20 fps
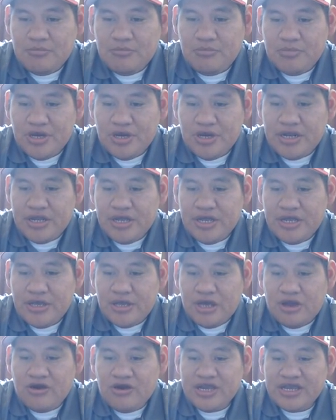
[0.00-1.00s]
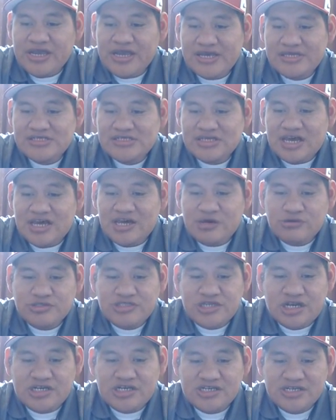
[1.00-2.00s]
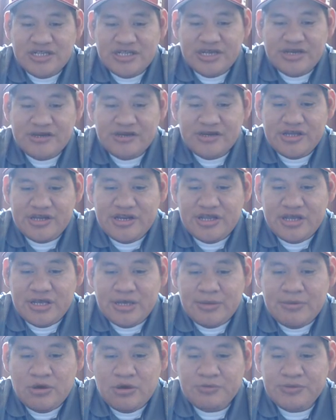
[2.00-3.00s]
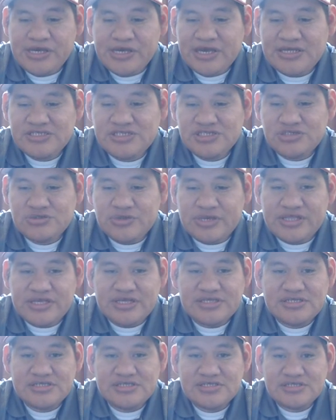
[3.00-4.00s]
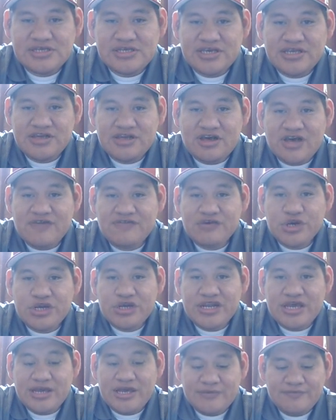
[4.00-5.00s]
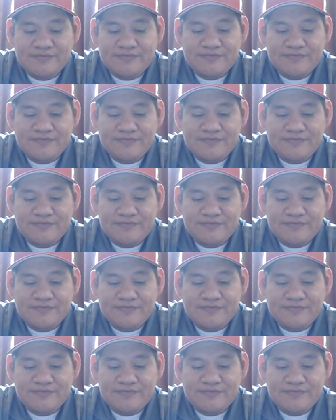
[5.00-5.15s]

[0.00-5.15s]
But all right, guys, I will talk to you later, and hope you guys enjoyed this, and y'all have a great day.